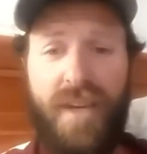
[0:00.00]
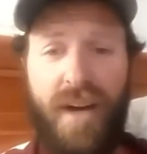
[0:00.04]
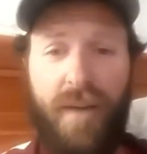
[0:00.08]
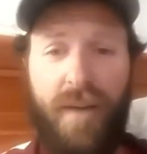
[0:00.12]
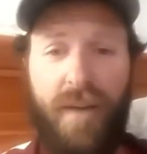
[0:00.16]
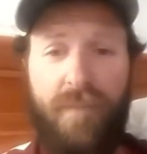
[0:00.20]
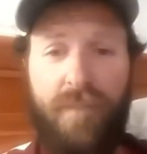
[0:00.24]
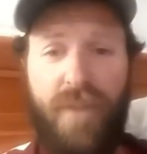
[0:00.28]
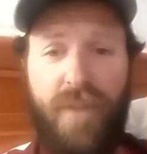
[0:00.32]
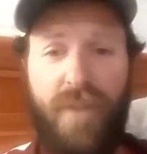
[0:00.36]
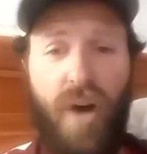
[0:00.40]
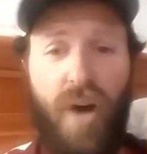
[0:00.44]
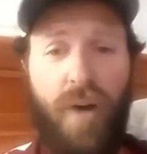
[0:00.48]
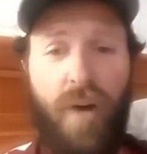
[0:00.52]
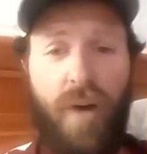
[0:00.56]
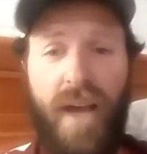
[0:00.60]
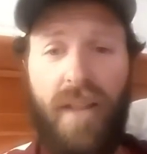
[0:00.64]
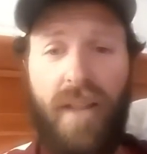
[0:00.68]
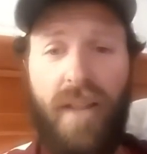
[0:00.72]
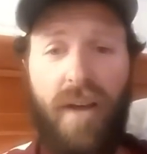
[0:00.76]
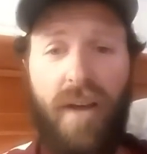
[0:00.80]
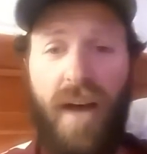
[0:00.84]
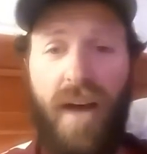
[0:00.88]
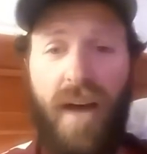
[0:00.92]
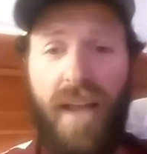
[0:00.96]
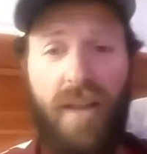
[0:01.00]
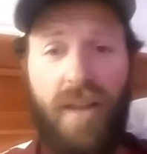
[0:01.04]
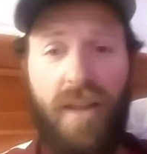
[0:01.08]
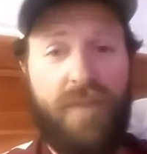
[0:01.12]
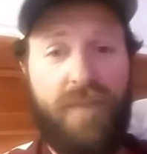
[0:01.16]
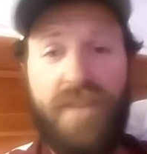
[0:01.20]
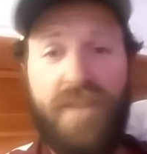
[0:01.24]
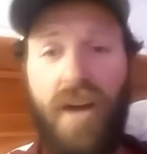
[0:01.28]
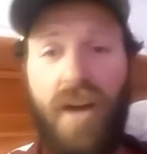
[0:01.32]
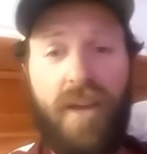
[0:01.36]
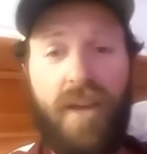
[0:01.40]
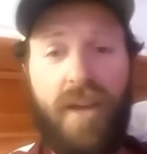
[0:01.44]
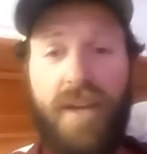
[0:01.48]
Um, no, and I love I love
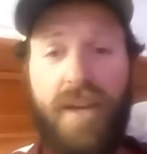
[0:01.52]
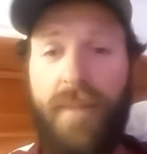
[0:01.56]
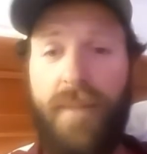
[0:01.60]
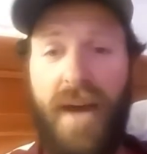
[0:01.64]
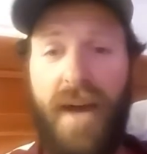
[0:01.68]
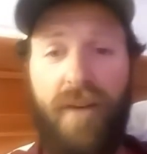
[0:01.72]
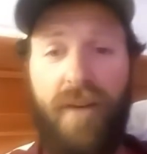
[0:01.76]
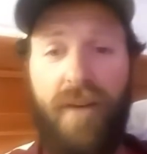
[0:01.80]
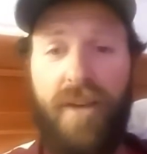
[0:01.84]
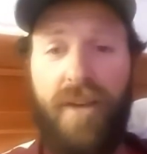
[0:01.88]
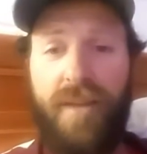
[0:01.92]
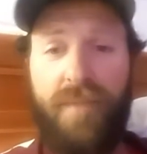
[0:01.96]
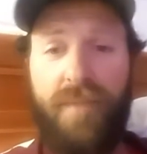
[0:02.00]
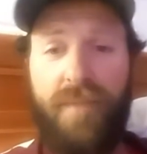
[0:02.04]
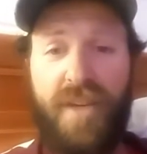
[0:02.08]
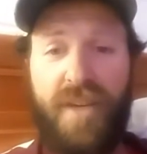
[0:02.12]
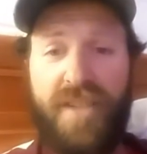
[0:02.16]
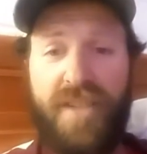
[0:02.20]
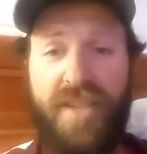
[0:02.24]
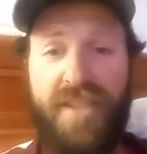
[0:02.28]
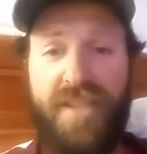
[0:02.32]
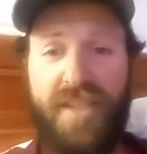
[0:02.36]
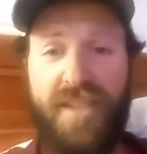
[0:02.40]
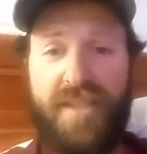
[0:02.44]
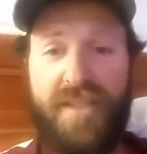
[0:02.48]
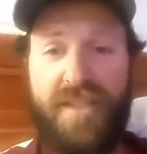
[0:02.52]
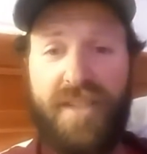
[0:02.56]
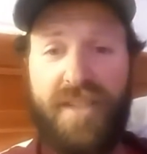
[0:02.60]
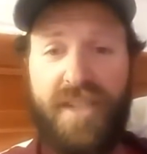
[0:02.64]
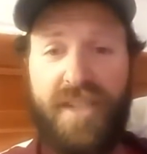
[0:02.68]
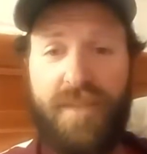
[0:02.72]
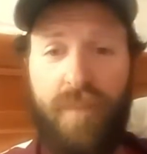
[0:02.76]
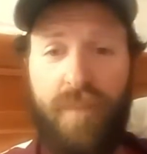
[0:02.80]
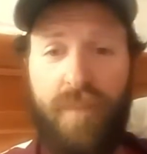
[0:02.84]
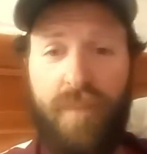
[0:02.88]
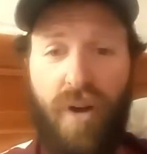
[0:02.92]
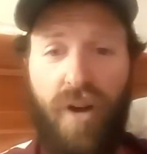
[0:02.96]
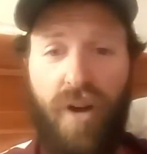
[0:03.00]
talking about it because it's
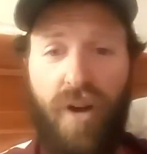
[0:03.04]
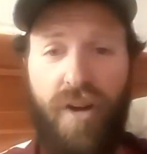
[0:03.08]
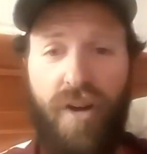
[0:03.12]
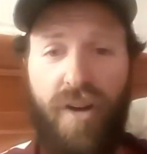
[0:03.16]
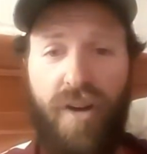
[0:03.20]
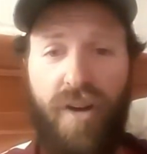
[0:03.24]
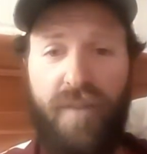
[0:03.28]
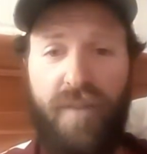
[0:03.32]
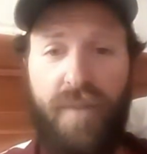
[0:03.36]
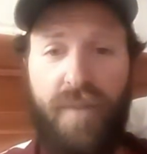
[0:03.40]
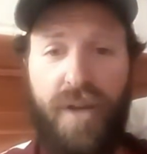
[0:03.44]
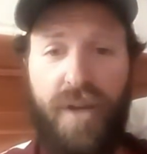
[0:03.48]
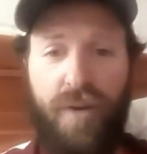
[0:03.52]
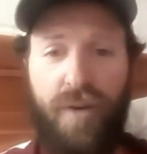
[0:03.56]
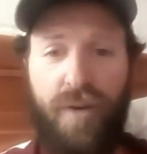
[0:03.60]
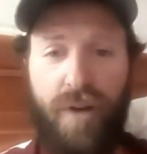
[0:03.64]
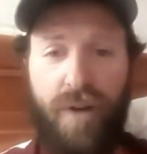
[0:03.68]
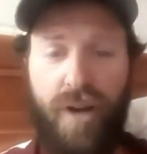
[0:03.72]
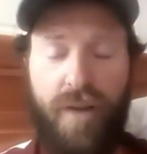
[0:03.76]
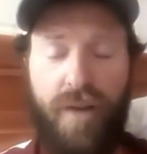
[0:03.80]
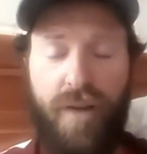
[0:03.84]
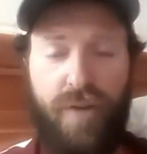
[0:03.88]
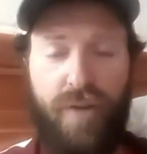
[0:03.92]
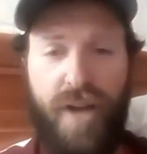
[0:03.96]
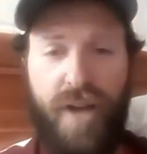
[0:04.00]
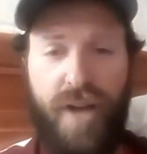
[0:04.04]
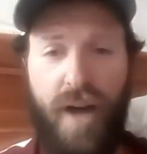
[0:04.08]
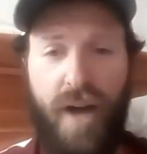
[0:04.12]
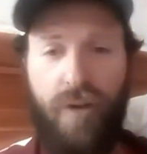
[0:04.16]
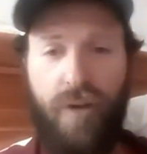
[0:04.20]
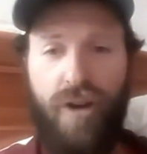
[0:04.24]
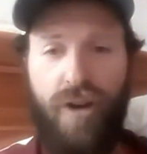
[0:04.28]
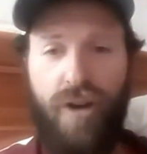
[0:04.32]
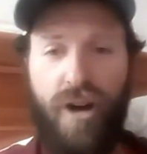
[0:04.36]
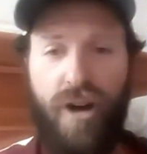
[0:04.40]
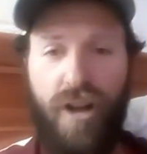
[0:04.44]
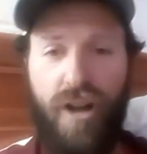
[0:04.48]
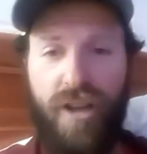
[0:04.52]
it's part of being a recovering
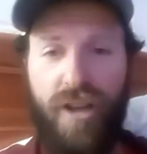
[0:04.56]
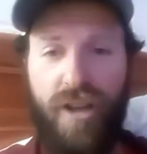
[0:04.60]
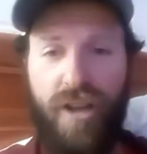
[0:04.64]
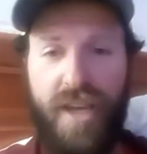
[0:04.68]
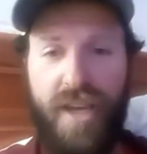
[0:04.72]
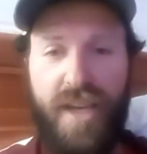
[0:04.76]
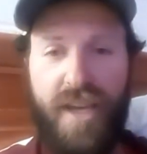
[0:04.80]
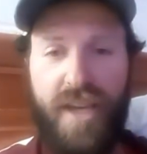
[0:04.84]
alcoholic.